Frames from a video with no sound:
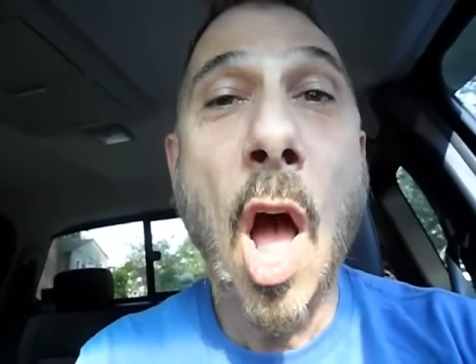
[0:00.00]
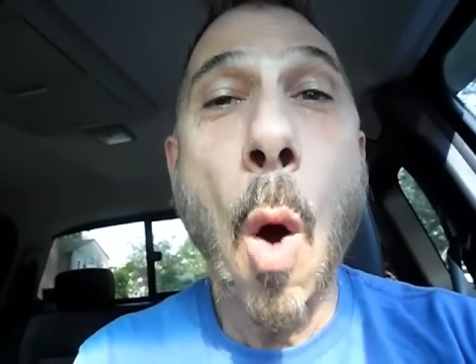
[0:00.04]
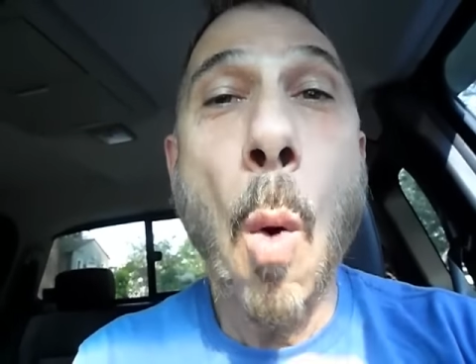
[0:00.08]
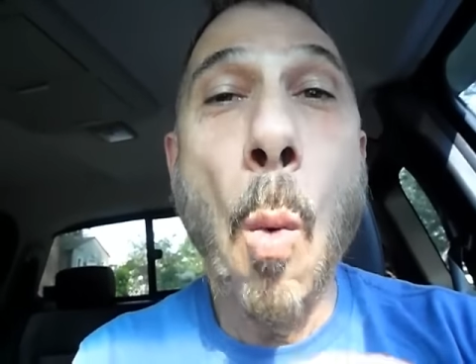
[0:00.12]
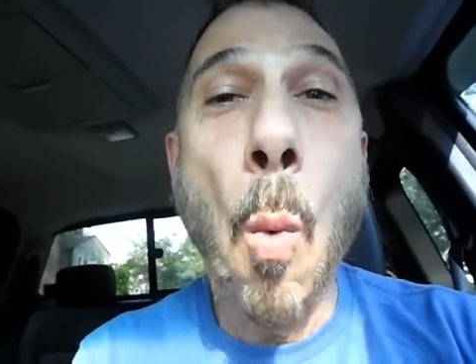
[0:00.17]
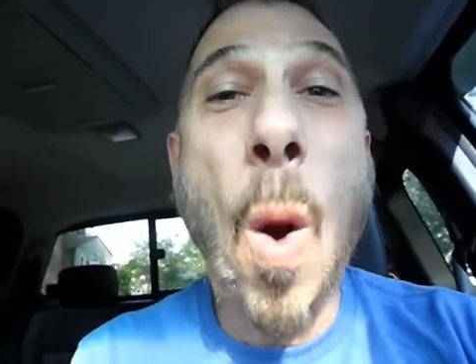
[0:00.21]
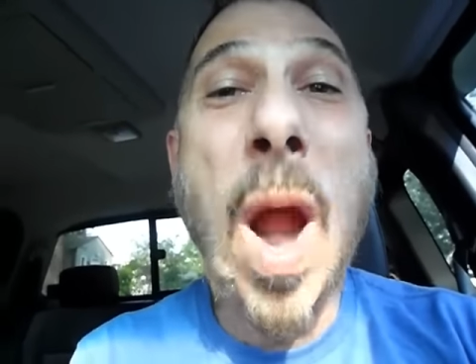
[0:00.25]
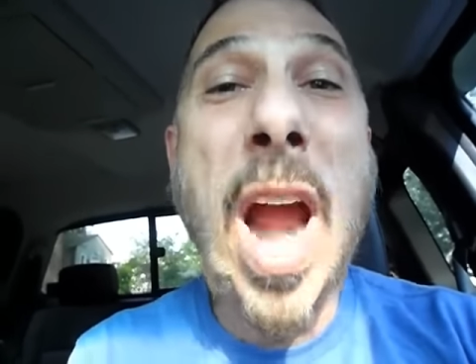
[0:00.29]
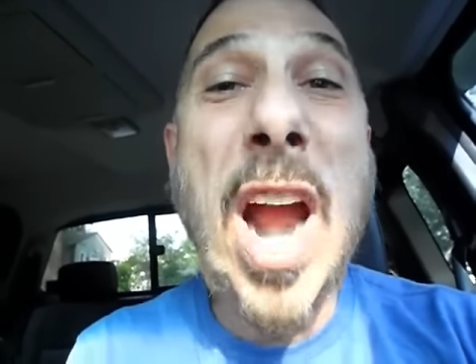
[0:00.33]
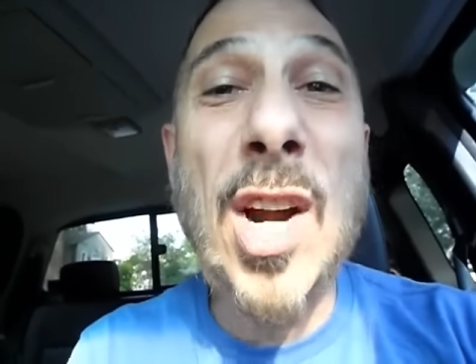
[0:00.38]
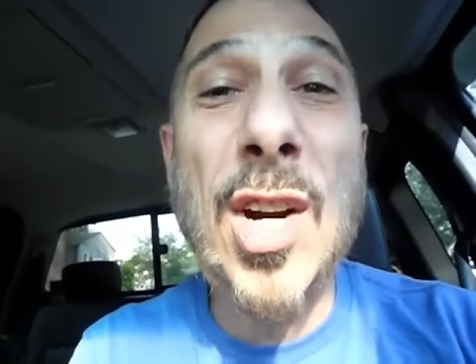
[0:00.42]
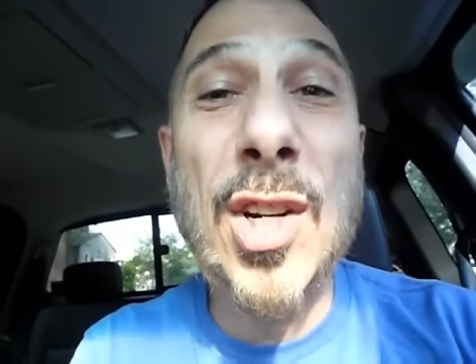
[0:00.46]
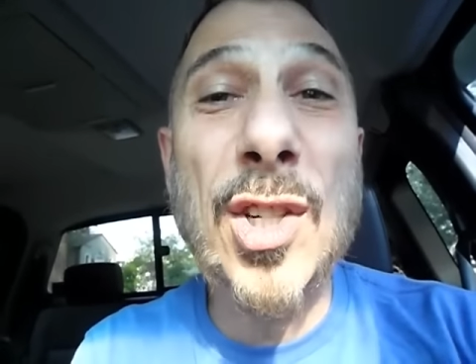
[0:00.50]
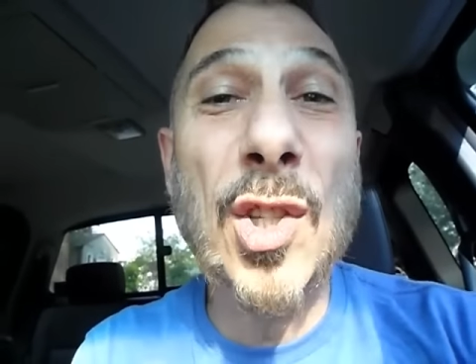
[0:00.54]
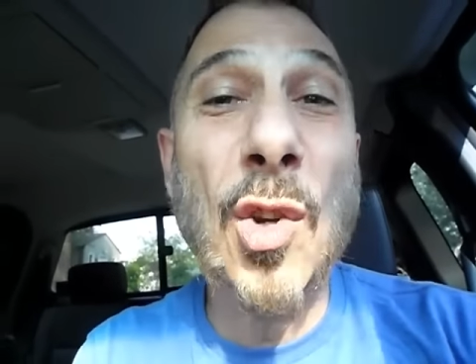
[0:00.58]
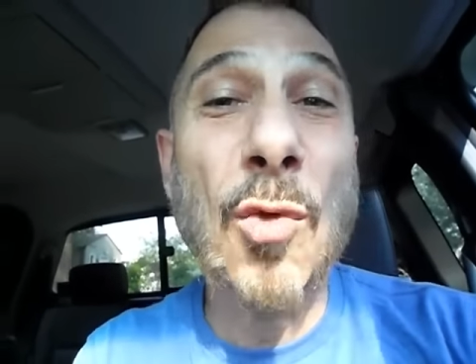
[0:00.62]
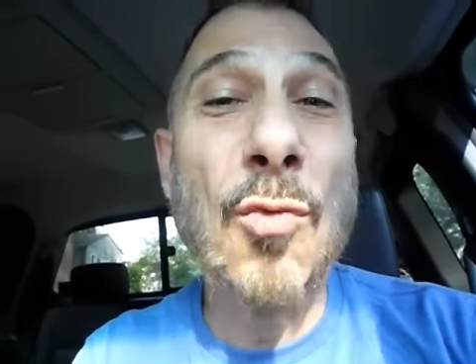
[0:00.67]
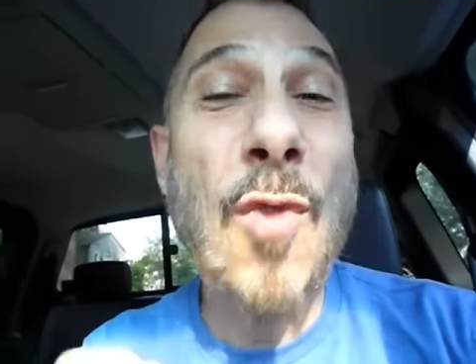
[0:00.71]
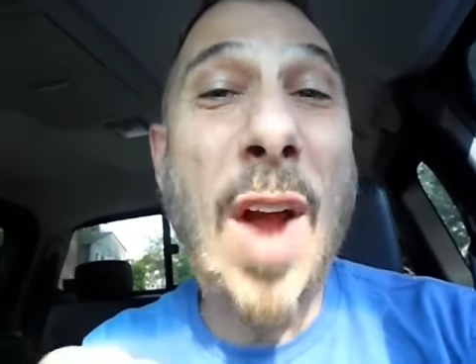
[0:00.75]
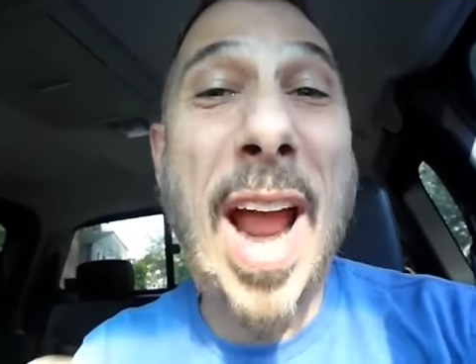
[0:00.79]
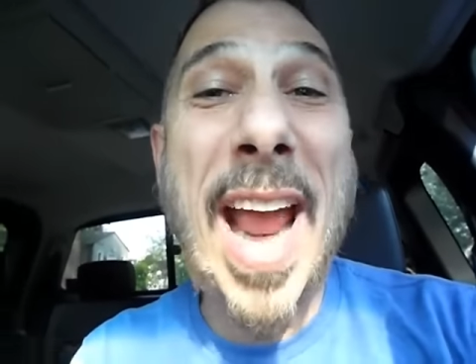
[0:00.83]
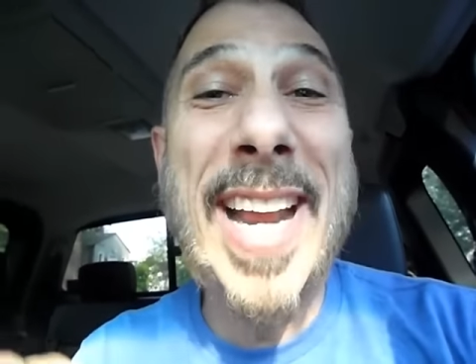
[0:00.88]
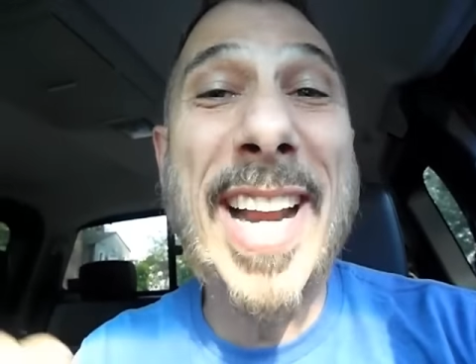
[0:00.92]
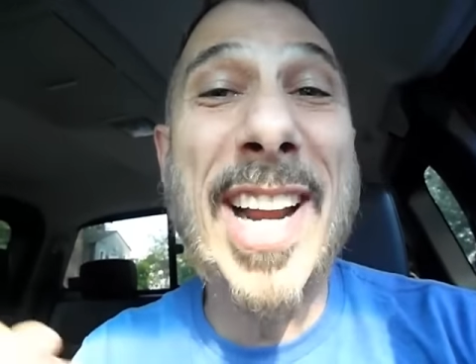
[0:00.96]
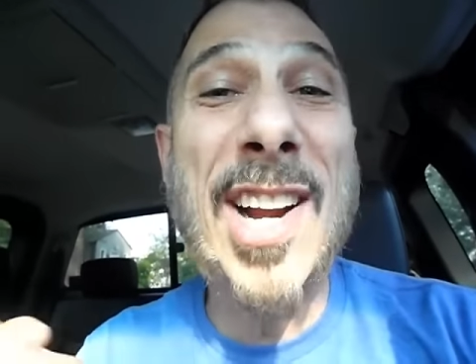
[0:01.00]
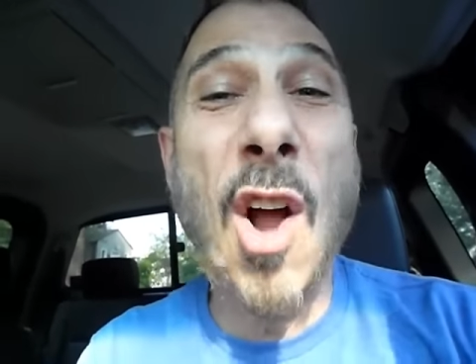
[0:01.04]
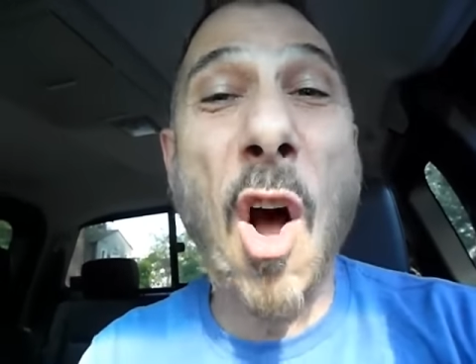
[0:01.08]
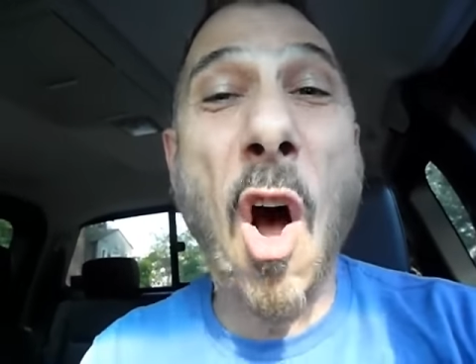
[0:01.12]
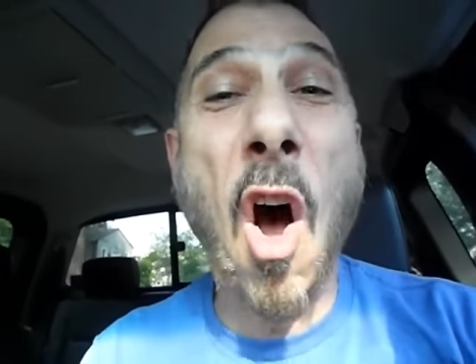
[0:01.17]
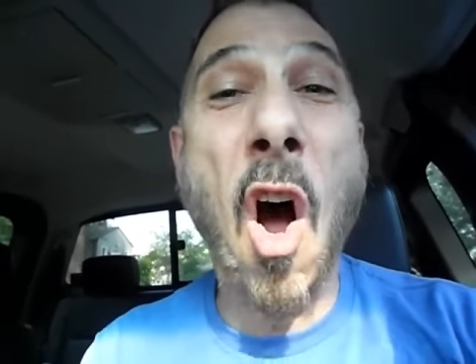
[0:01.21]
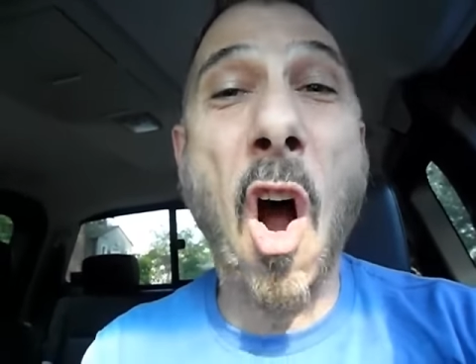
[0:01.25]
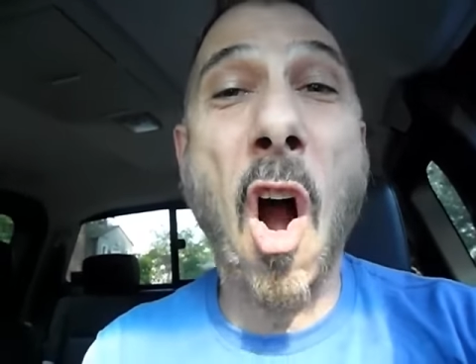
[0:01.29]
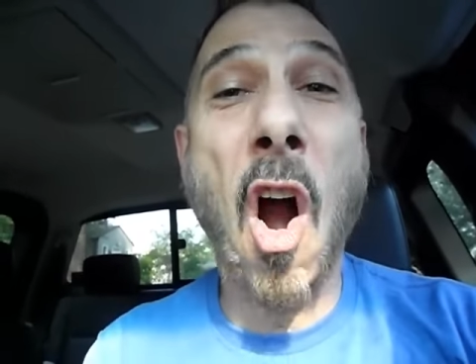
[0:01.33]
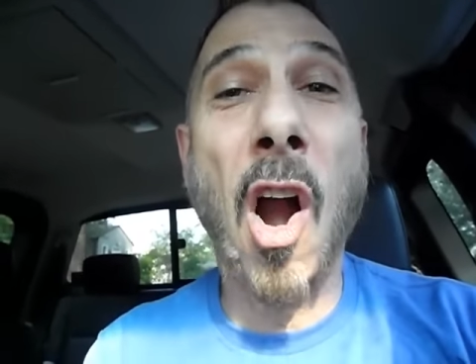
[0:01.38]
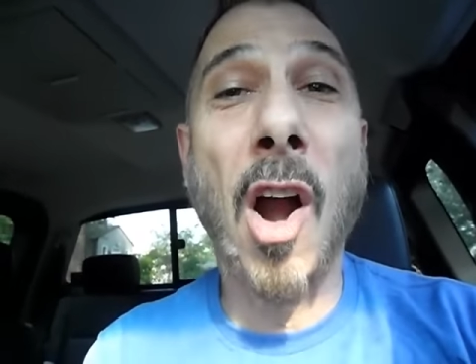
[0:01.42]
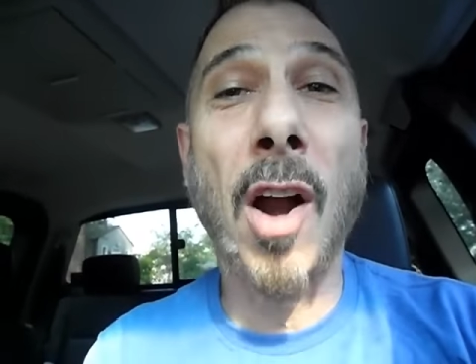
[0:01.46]
Where's the rated
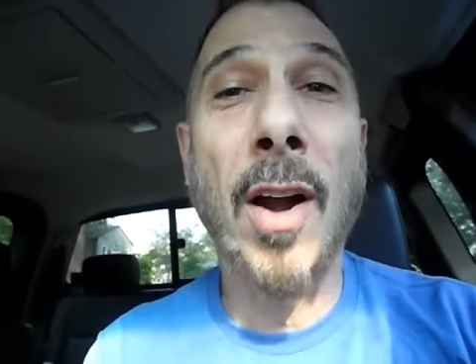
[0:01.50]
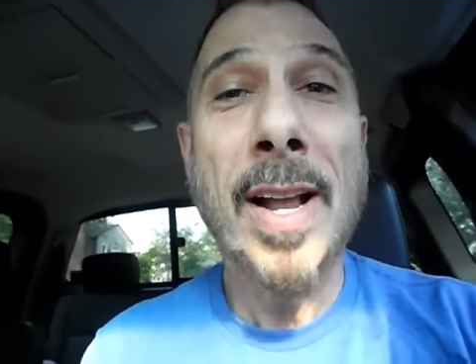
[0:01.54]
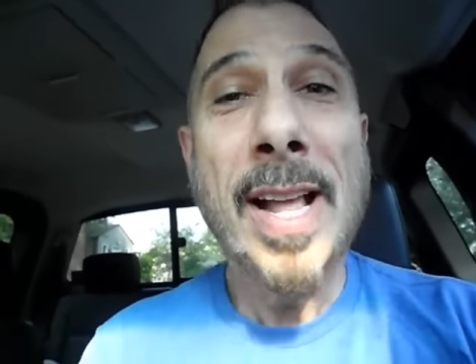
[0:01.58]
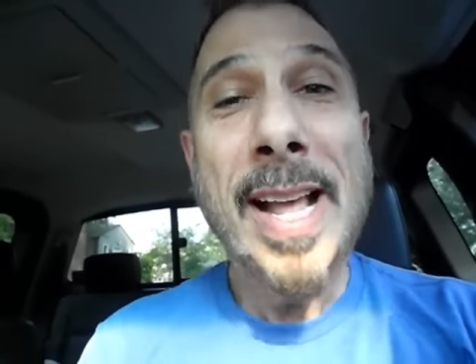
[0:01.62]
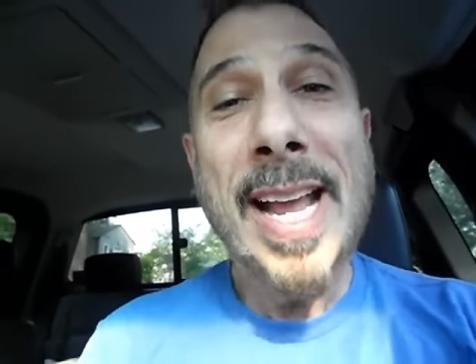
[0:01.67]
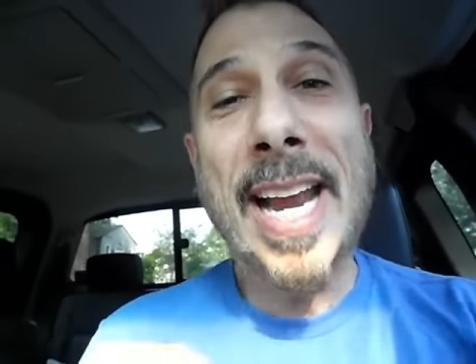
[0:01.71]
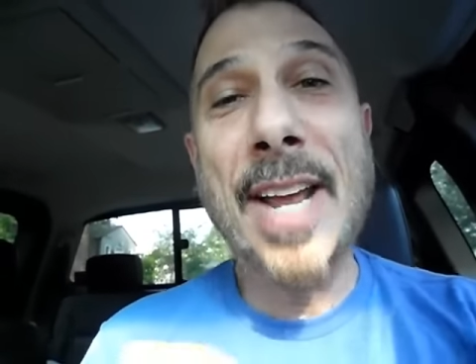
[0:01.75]
R